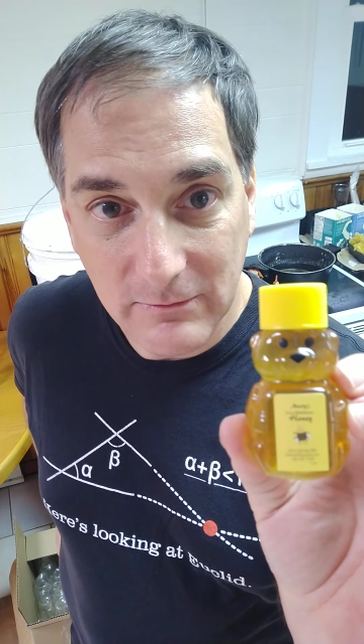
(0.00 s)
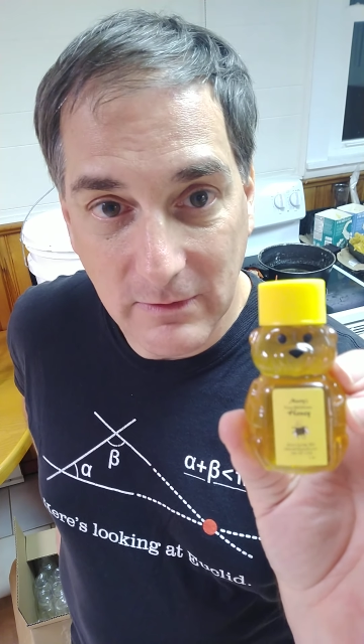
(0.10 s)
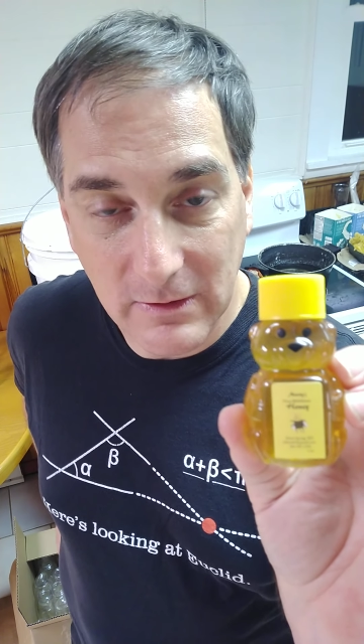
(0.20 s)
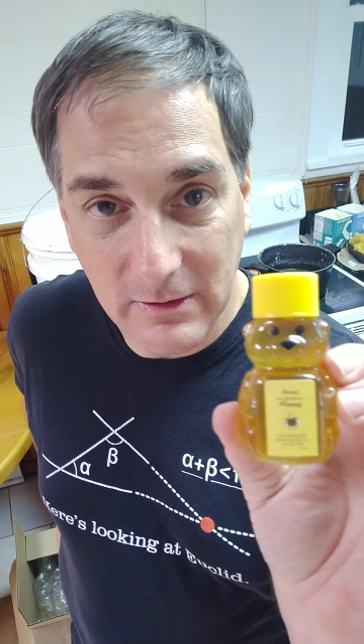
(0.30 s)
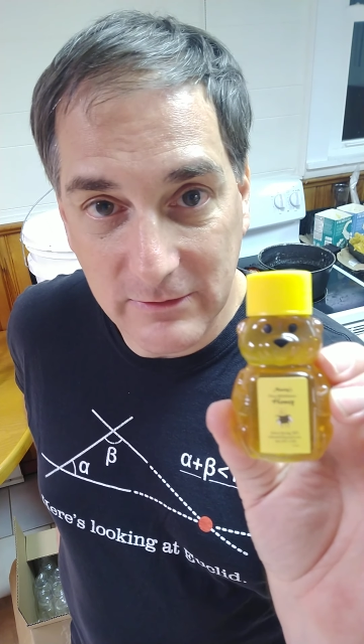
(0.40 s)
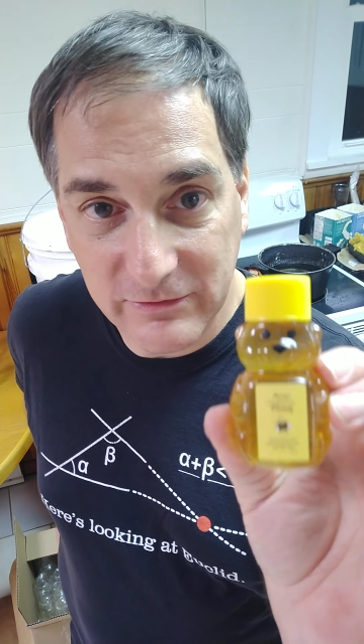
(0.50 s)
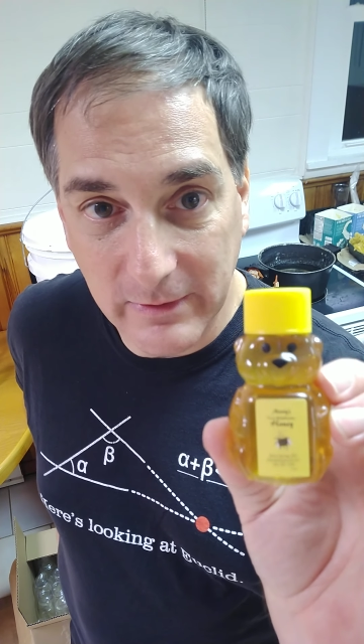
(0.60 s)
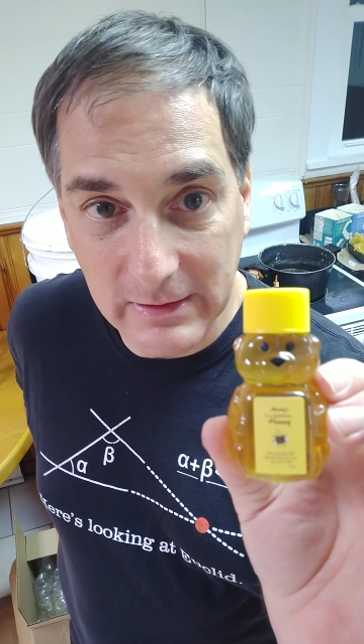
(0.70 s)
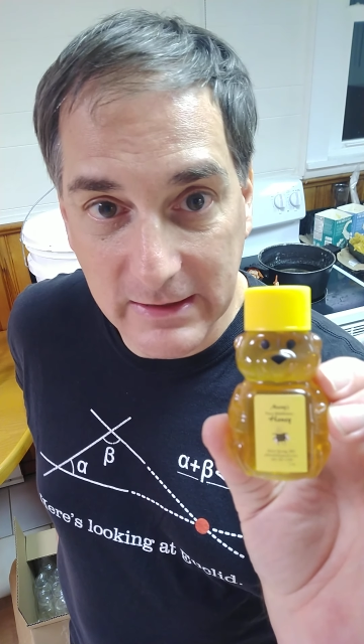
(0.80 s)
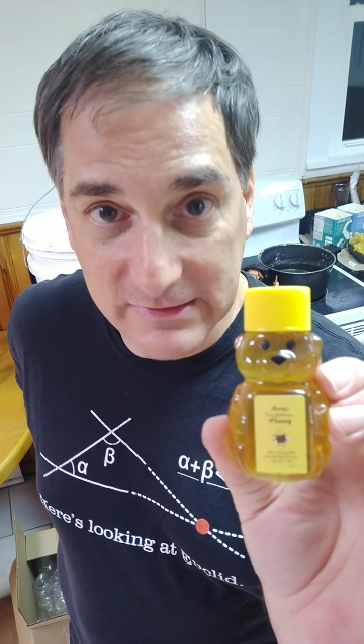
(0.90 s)
So I
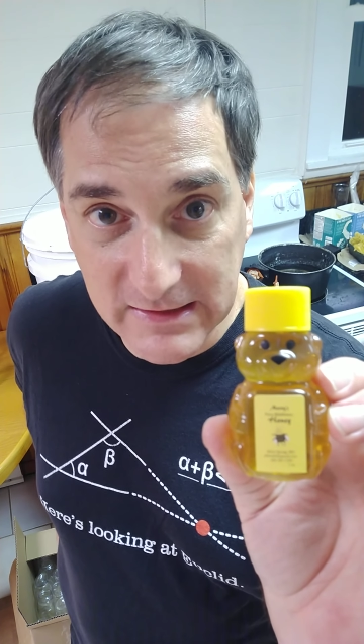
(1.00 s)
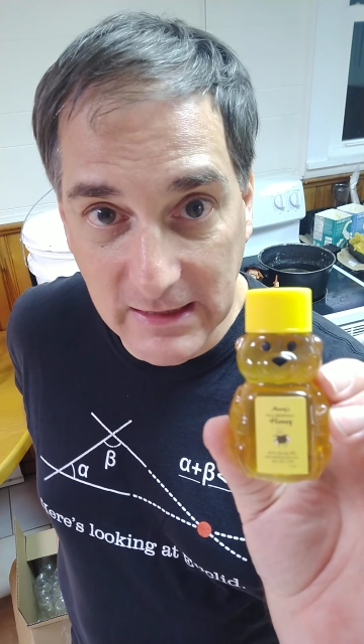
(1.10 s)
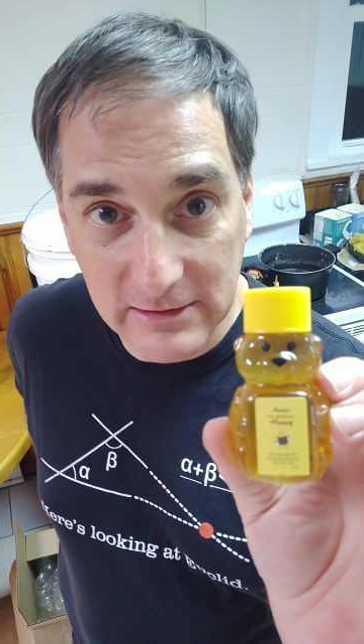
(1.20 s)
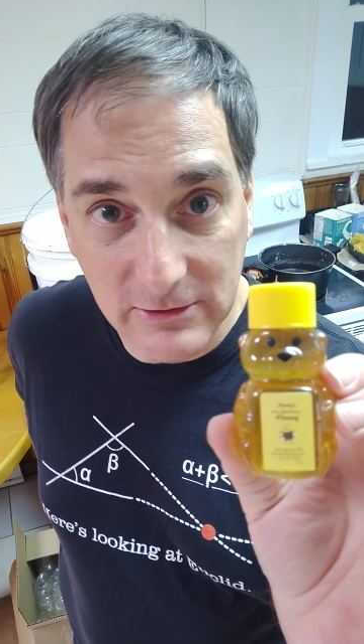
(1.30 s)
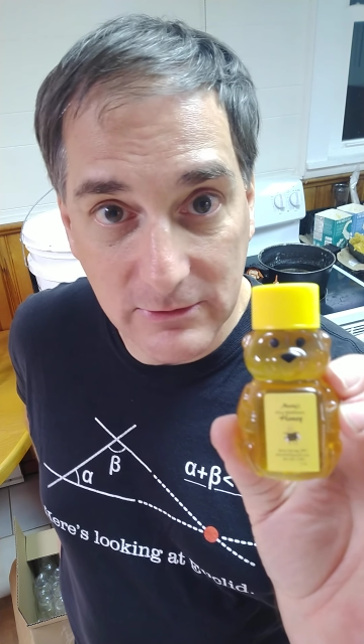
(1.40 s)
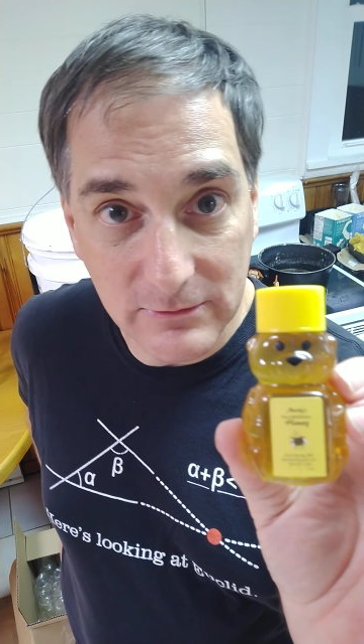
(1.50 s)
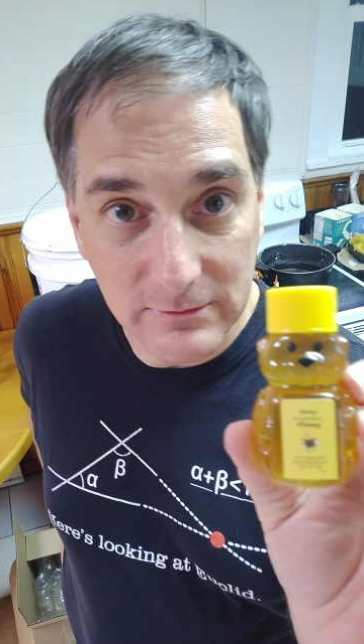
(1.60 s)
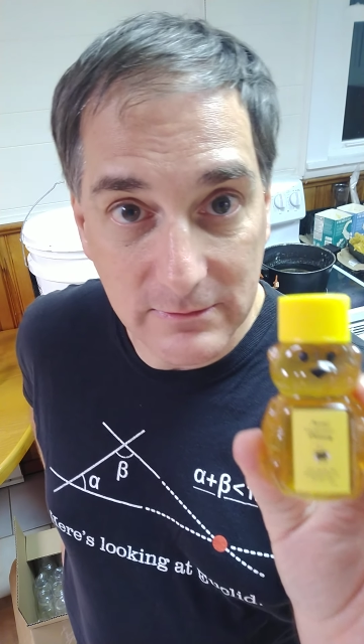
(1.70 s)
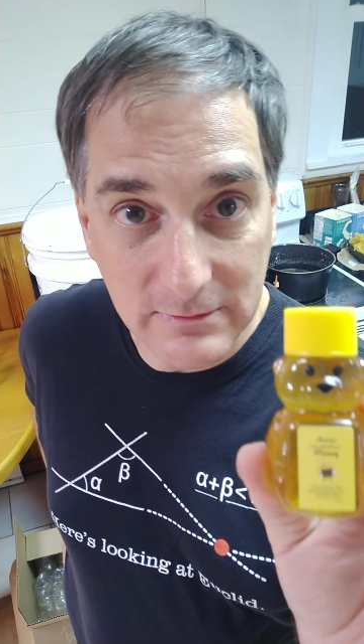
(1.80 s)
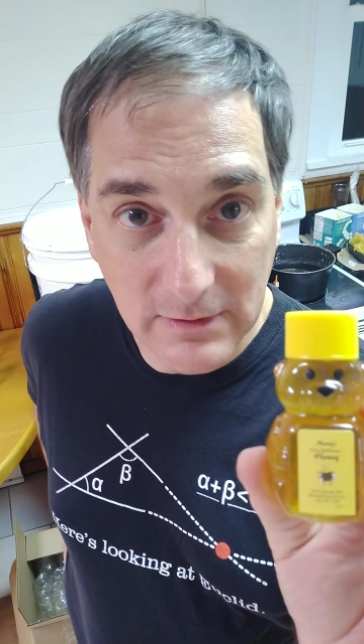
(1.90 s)
like the yellow
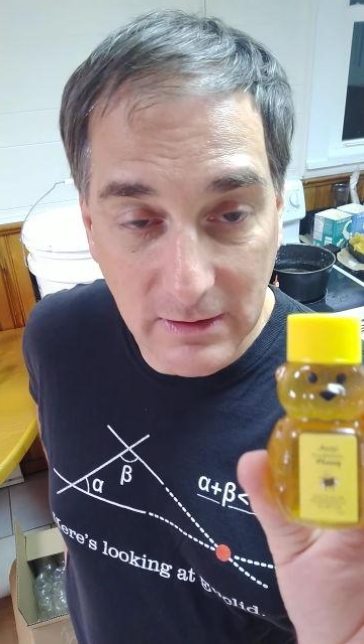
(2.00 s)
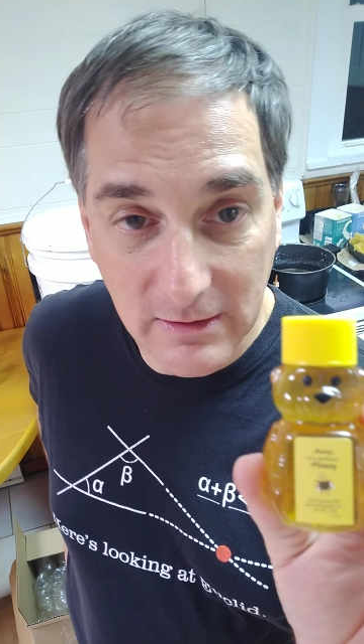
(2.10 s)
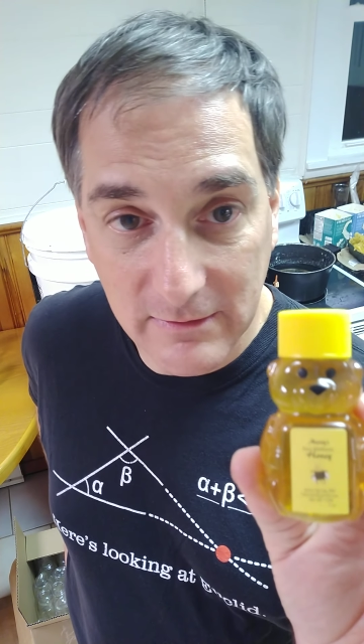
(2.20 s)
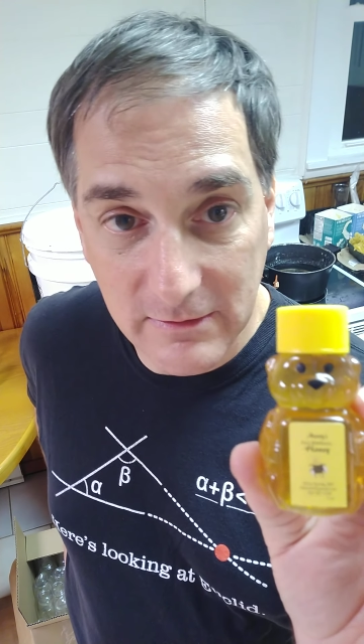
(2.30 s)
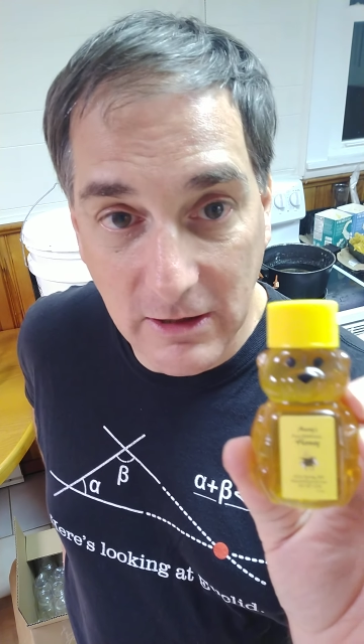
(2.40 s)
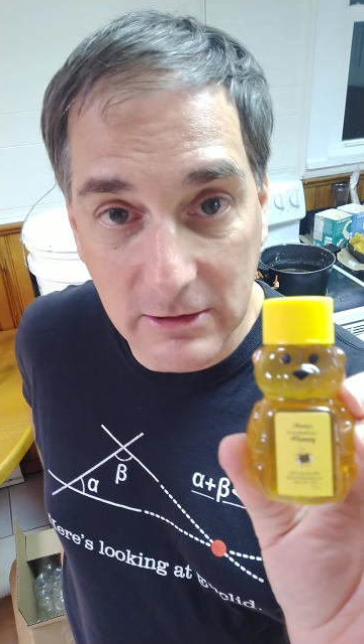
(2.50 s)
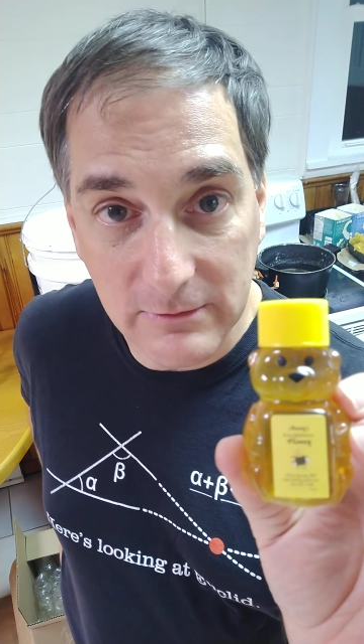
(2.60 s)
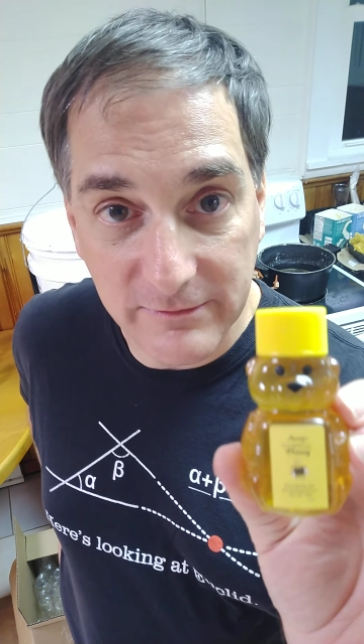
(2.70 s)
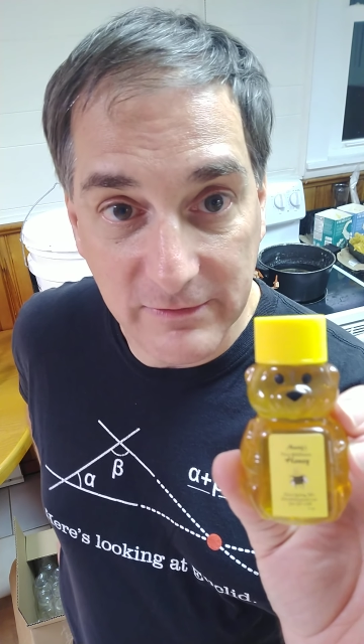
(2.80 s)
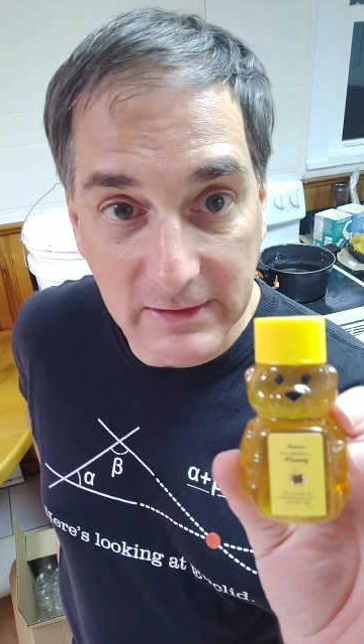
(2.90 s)
color
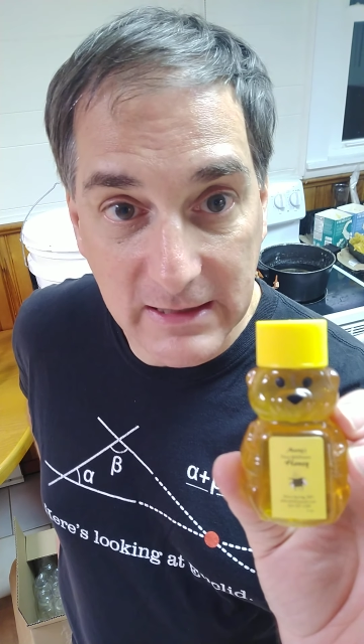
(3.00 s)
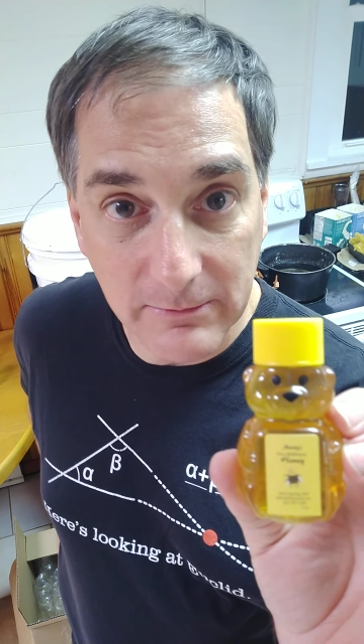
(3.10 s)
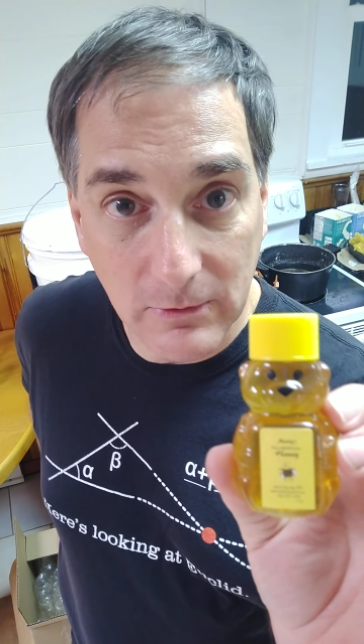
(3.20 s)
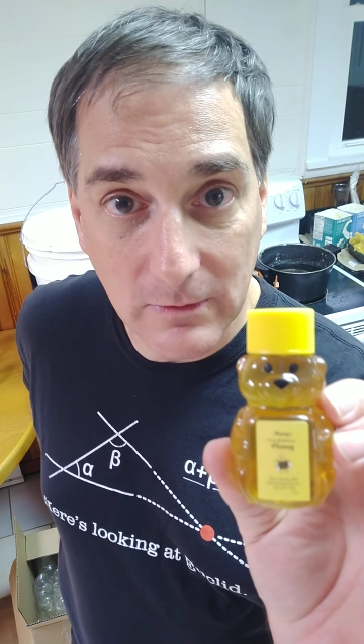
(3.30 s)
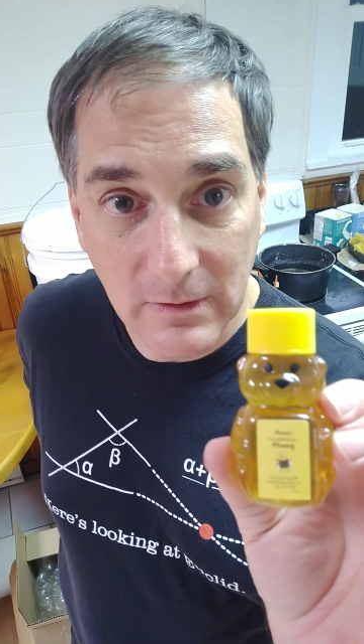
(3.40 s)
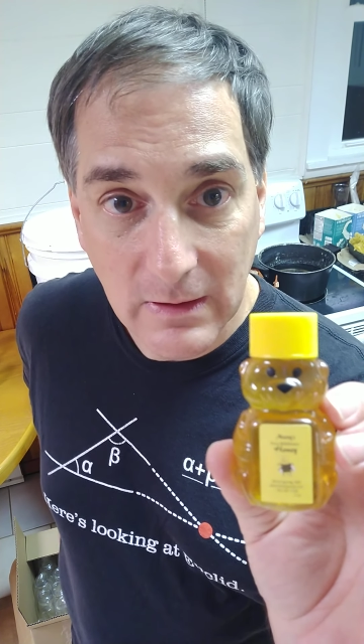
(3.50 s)
of the label.